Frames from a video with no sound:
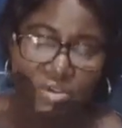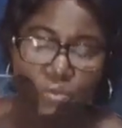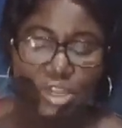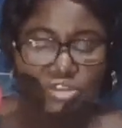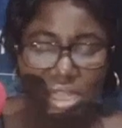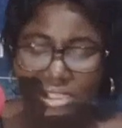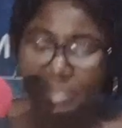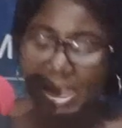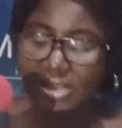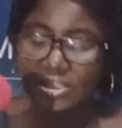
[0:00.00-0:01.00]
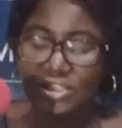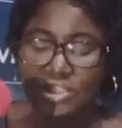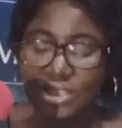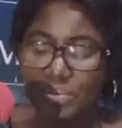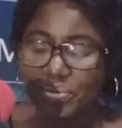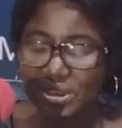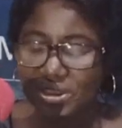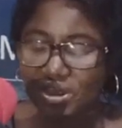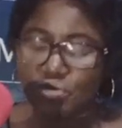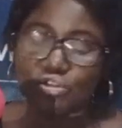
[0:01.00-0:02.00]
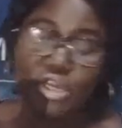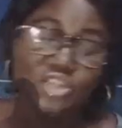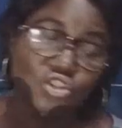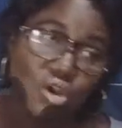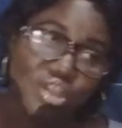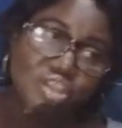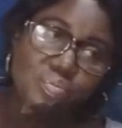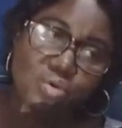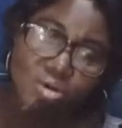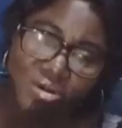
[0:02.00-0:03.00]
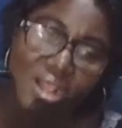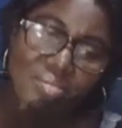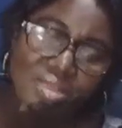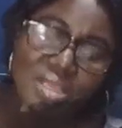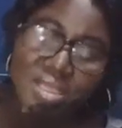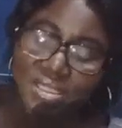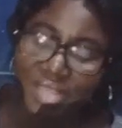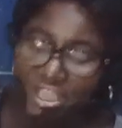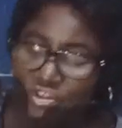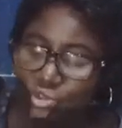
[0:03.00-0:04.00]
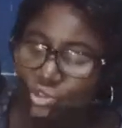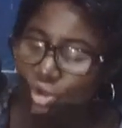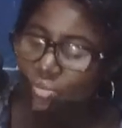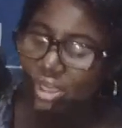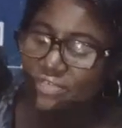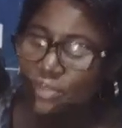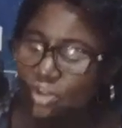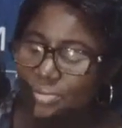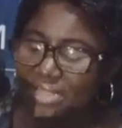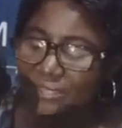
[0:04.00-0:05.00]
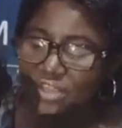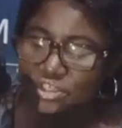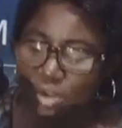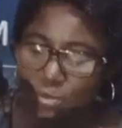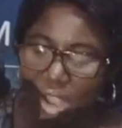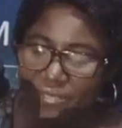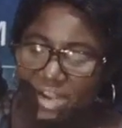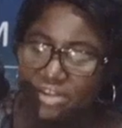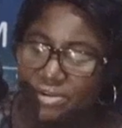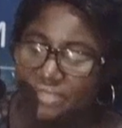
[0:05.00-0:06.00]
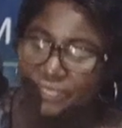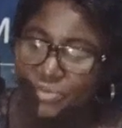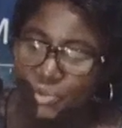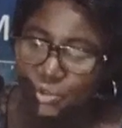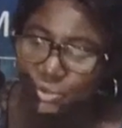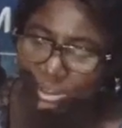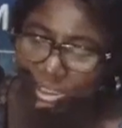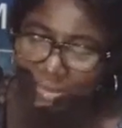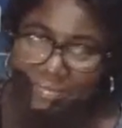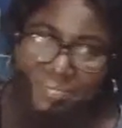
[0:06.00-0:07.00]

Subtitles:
We talked about it. It's a pity you just joined the program. Thank you so much for your observation. We are very grateful to you, sir.